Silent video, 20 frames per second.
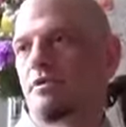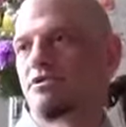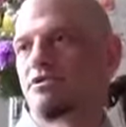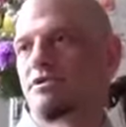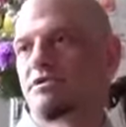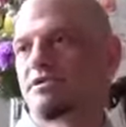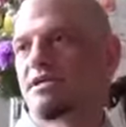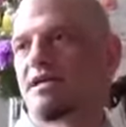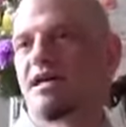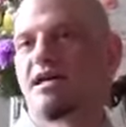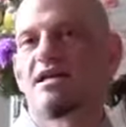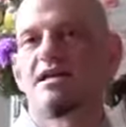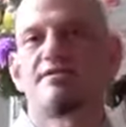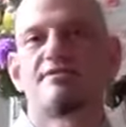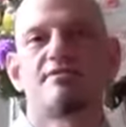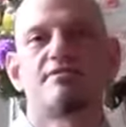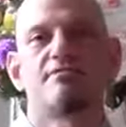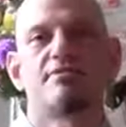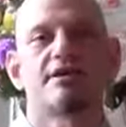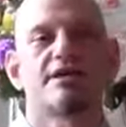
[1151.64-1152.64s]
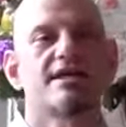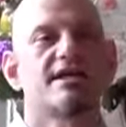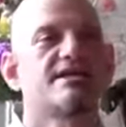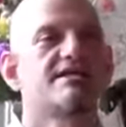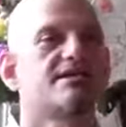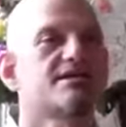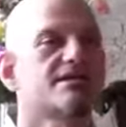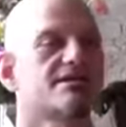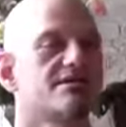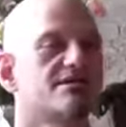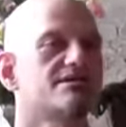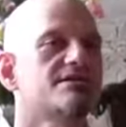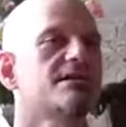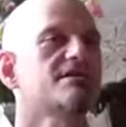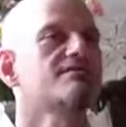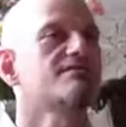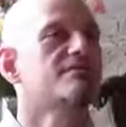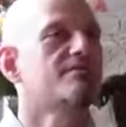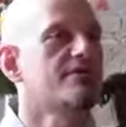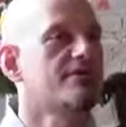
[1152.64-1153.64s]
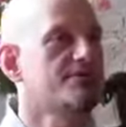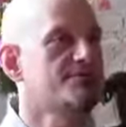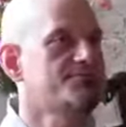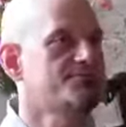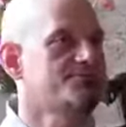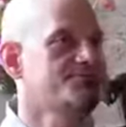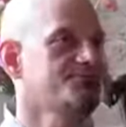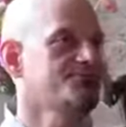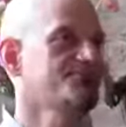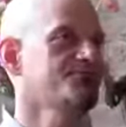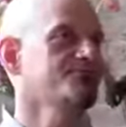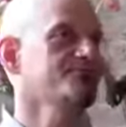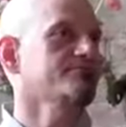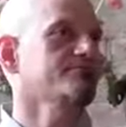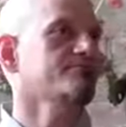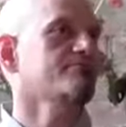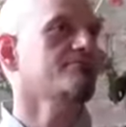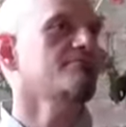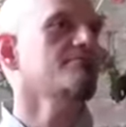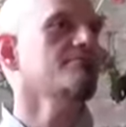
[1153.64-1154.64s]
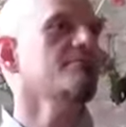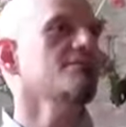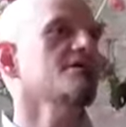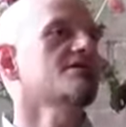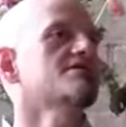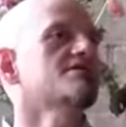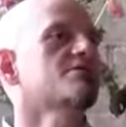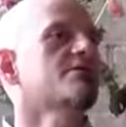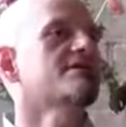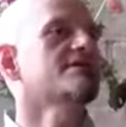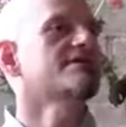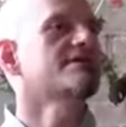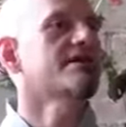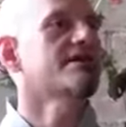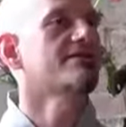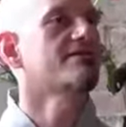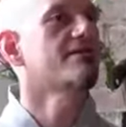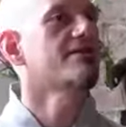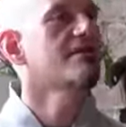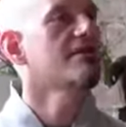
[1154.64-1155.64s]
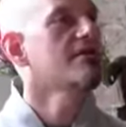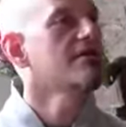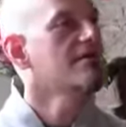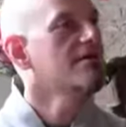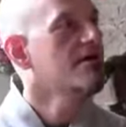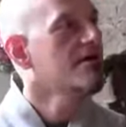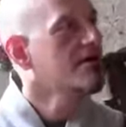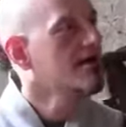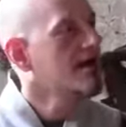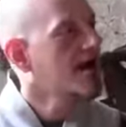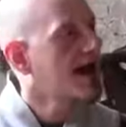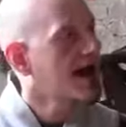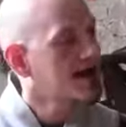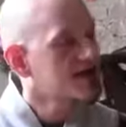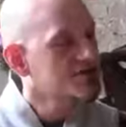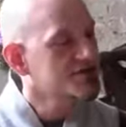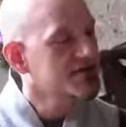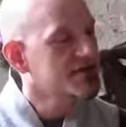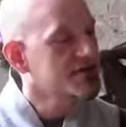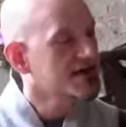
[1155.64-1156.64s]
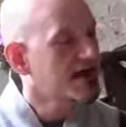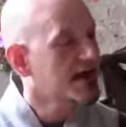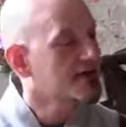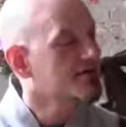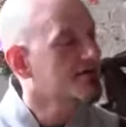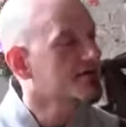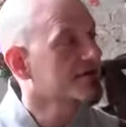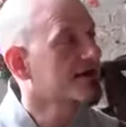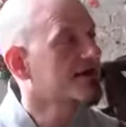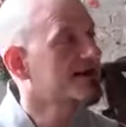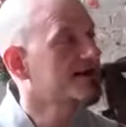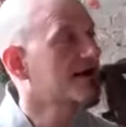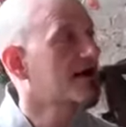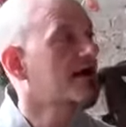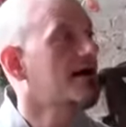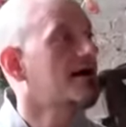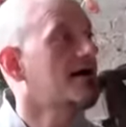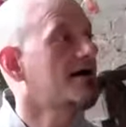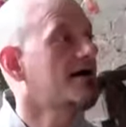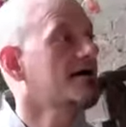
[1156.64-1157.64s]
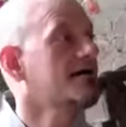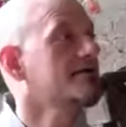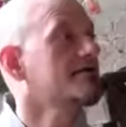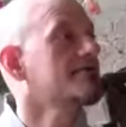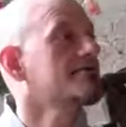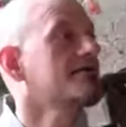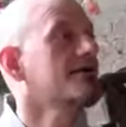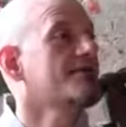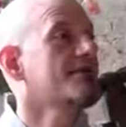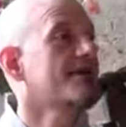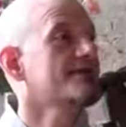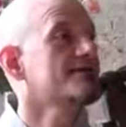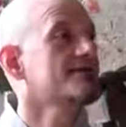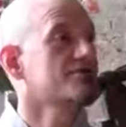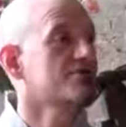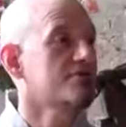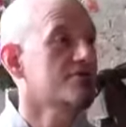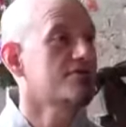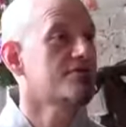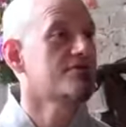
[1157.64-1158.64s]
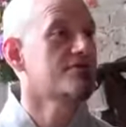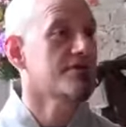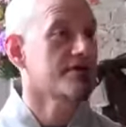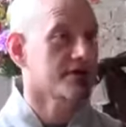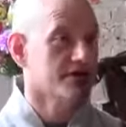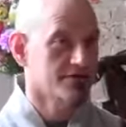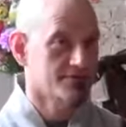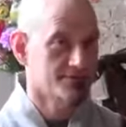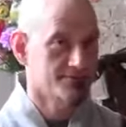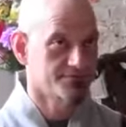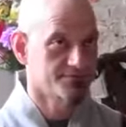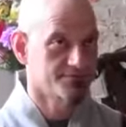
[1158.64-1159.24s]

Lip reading: I just can't even begin to conceive of it. So I said, actually neither can I, and that's a good thing.